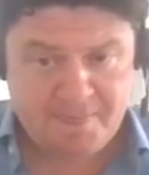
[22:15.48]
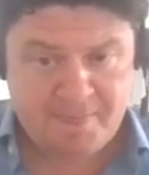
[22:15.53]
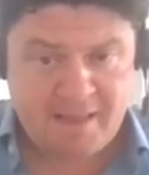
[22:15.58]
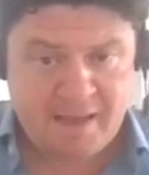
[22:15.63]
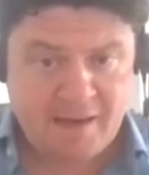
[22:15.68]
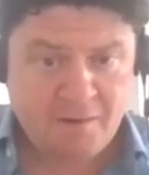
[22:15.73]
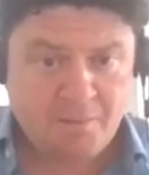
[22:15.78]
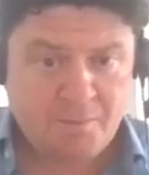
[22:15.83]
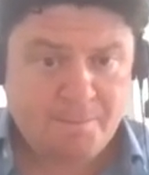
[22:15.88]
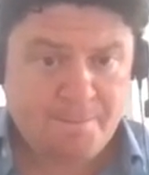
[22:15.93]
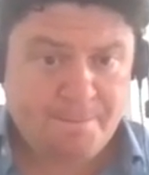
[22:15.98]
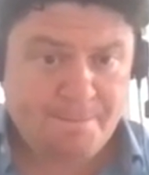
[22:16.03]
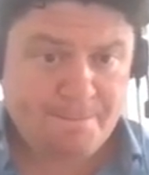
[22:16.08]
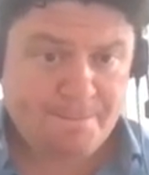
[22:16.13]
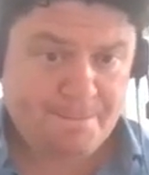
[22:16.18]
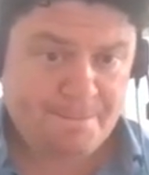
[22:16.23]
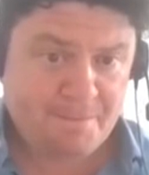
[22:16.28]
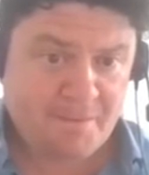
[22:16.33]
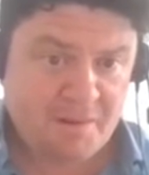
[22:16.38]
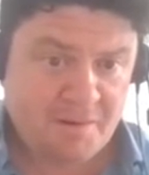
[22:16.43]
Now,
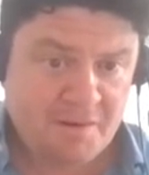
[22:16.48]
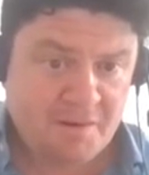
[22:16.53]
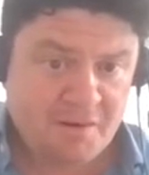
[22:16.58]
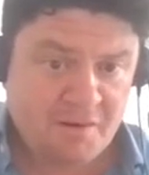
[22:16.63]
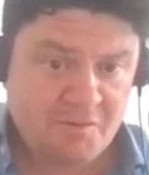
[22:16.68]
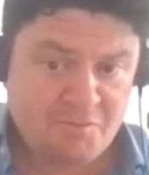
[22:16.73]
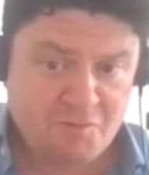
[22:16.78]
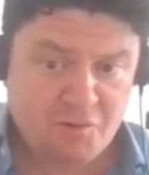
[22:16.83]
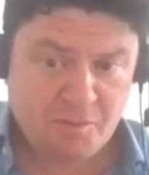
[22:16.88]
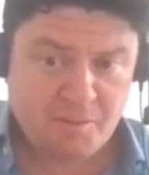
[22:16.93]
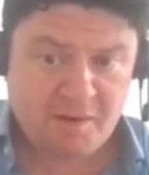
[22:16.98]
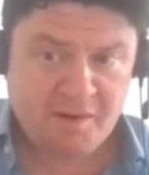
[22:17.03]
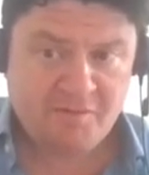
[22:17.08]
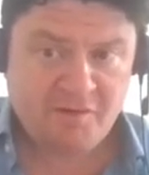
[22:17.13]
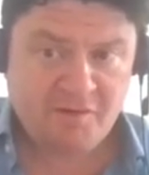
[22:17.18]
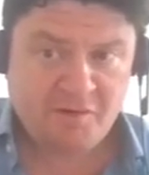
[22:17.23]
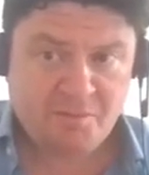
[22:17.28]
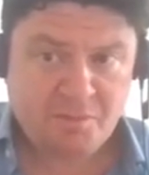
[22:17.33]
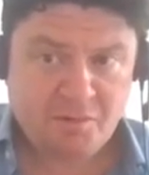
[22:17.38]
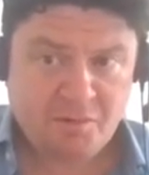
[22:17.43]
you've probably at
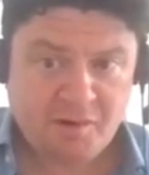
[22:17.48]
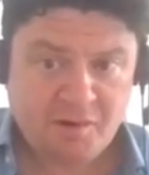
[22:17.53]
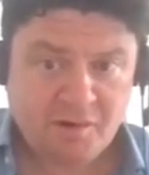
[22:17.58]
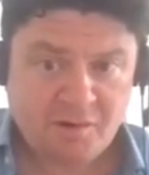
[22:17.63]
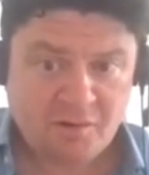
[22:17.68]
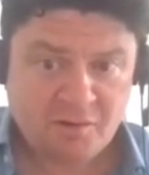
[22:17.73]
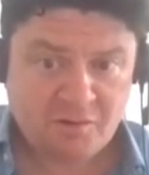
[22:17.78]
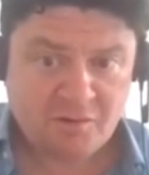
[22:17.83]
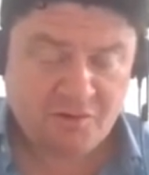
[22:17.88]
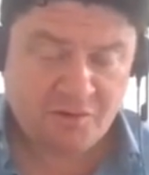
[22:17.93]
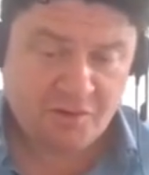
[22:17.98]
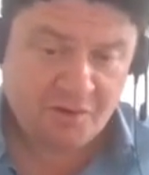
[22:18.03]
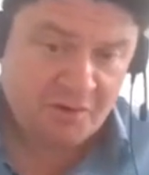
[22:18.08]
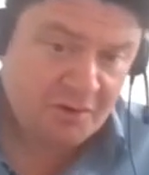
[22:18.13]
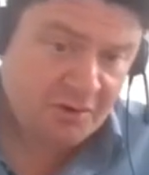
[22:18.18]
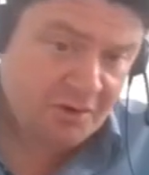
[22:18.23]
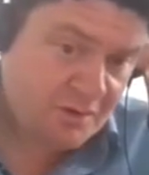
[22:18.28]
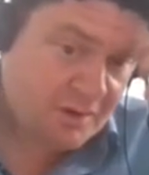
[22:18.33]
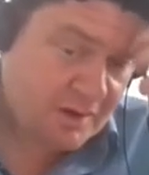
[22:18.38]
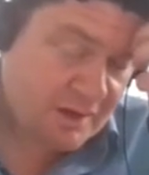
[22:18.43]
this point got
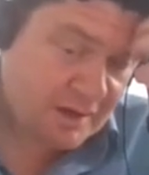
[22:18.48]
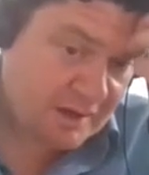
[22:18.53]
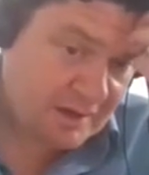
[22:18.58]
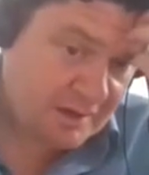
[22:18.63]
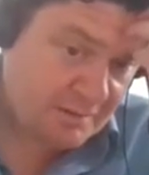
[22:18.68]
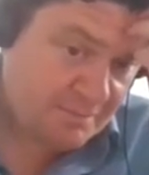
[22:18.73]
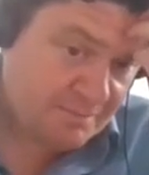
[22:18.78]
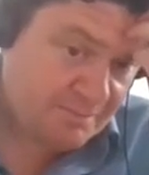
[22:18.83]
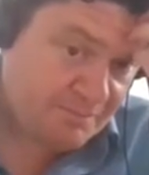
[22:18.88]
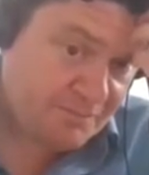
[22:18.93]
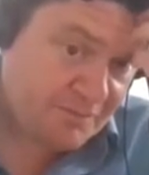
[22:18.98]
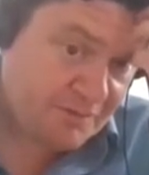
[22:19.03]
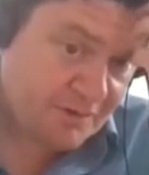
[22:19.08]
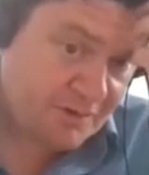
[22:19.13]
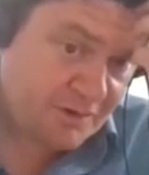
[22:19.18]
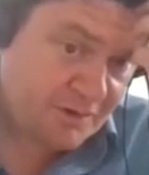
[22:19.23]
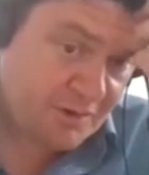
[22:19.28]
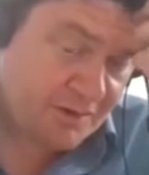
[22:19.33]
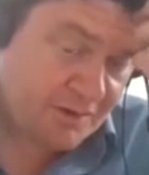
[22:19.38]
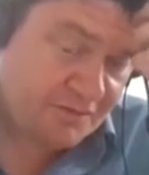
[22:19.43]
two
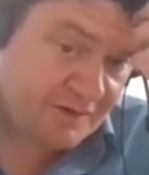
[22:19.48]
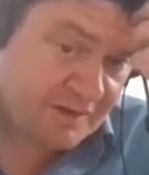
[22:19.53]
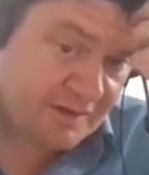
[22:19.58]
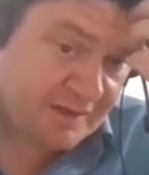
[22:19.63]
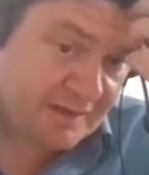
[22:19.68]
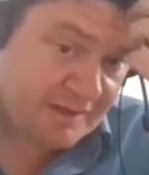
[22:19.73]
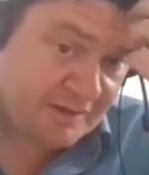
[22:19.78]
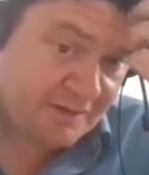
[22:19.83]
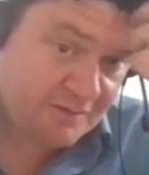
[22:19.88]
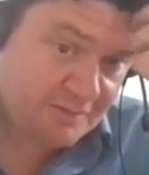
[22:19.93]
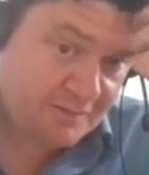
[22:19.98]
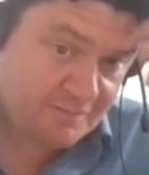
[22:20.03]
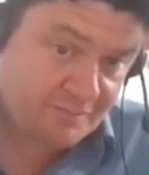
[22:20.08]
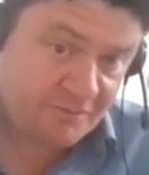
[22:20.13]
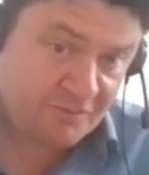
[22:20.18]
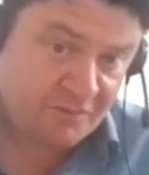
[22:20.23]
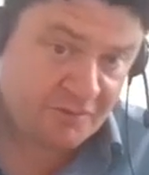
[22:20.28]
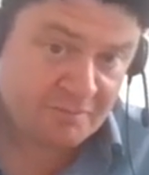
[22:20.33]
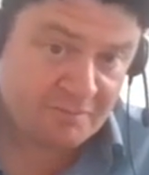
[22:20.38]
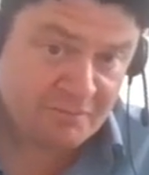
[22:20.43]
FDs
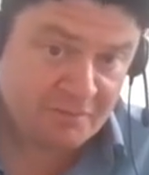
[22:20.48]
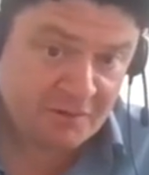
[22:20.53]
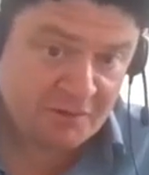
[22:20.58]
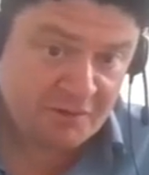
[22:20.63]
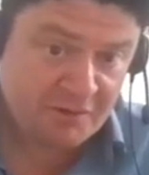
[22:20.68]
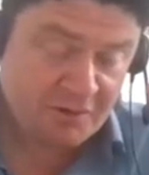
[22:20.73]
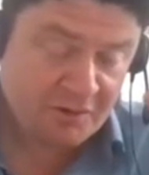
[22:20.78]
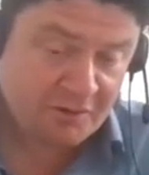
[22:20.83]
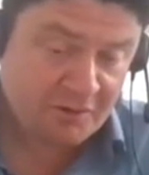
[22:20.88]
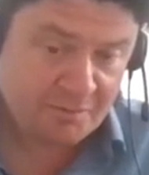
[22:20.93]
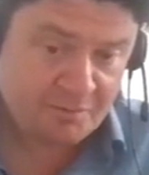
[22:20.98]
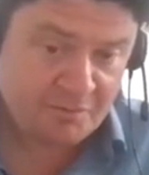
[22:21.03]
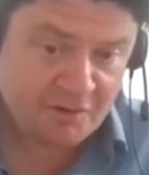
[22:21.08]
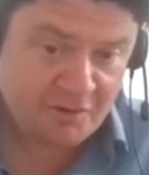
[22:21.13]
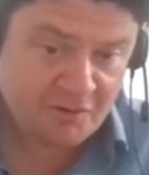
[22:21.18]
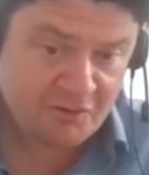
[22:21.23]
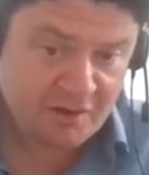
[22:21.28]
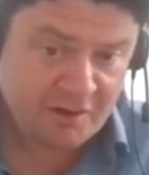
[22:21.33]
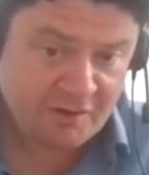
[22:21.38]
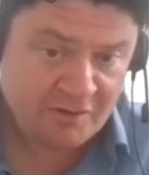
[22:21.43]
from the two
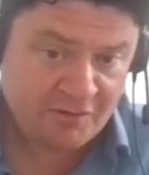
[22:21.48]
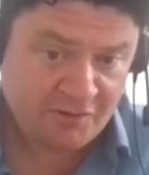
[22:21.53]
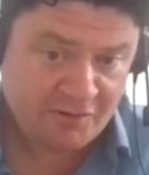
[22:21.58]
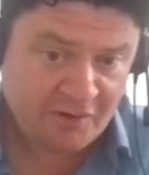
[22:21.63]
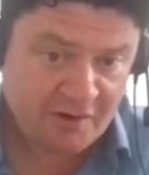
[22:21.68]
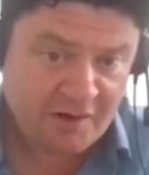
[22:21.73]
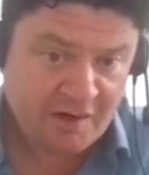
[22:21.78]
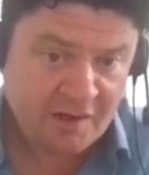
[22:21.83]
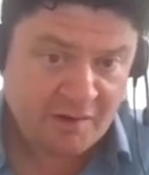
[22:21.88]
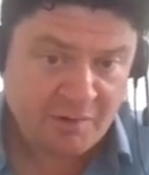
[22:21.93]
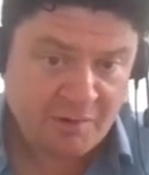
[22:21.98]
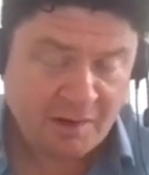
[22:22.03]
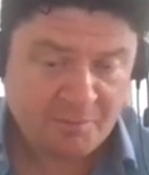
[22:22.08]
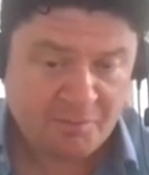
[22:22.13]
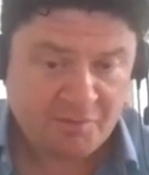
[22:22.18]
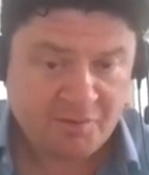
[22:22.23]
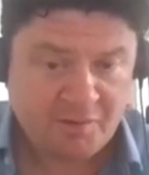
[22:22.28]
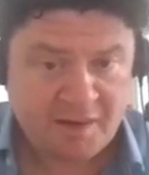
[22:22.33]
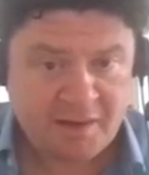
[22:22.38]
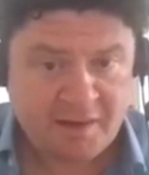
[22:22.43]
subsidiaries phoning you
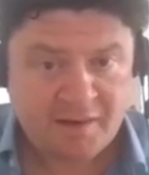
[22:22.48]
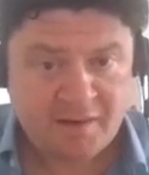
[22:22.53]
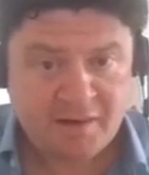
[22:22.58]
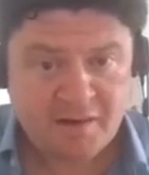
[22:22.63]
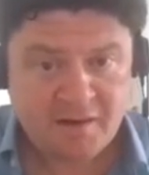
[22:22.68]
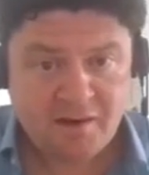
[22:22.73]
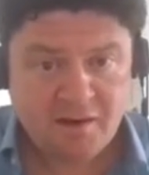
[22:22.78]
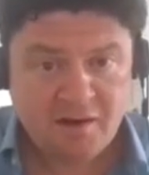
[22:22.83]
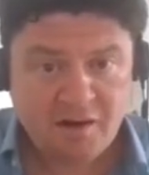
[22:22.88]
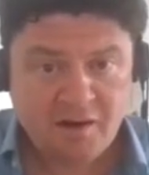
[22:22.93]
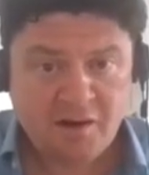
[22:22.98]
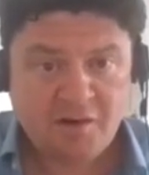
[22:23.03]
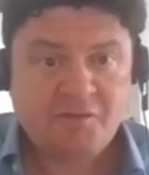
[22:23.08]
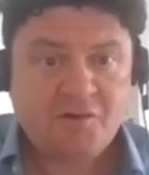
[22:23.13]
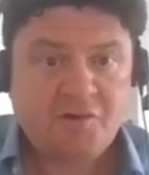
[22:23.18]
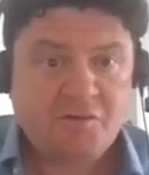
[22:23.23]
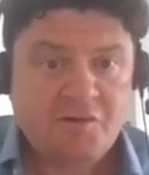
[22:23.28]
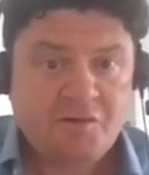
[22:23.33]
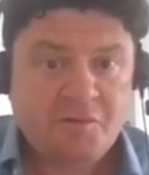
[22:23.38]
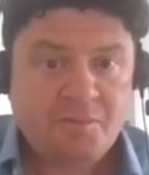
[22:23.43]
up saying, I've
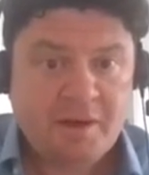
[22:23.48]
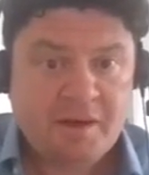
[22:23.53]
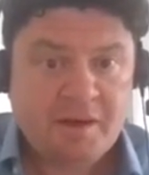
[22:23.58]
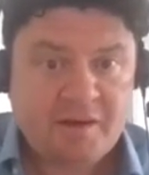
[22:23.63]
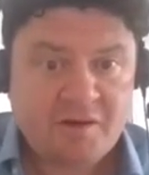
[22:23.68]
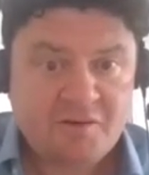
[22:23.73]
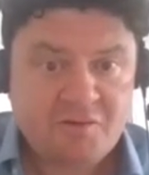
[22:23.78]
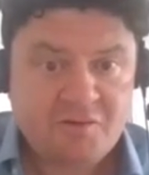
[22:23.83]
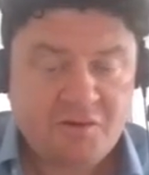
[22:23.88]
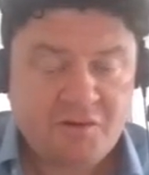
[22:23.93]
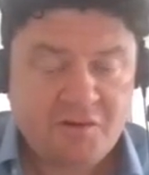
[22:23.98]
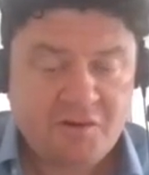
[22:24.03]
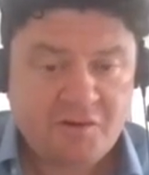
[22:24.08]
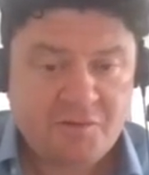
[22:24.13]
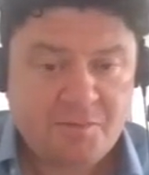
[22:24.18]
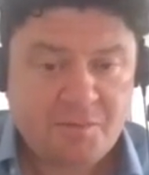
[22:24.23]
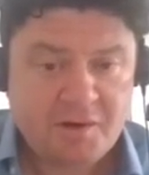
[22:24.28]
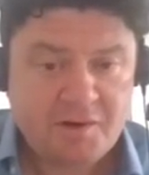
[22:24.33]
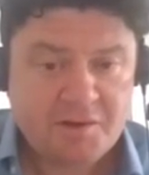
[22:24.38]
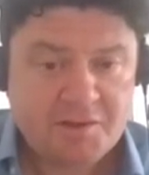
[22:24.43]
got this big currency
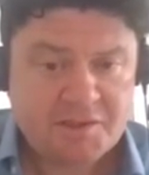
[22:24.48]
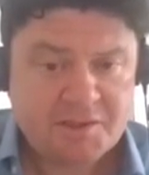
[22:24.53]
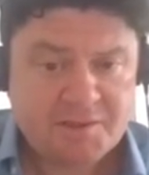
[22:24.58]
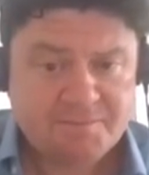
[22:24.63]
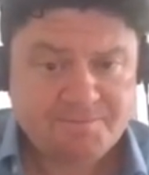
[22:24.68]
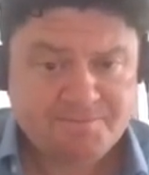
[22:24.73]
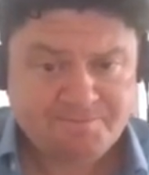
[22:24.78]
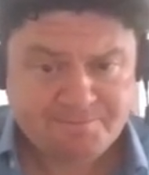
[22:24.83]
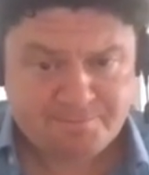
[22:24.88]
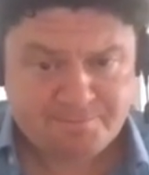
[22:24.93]
exposure.